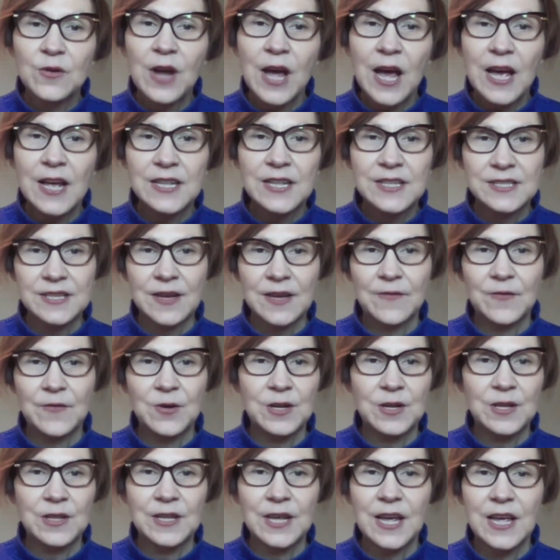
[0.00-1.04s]
had
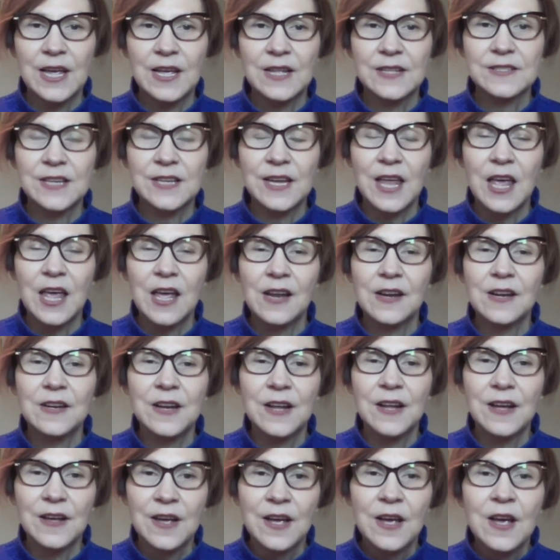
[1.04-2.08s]
suffered at the hands of
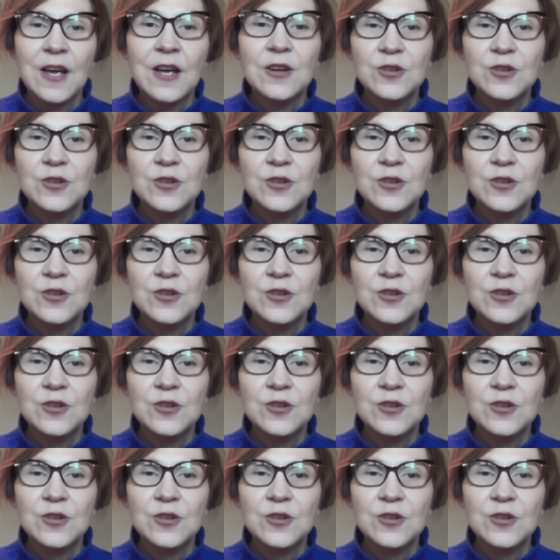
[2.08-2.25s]
Canada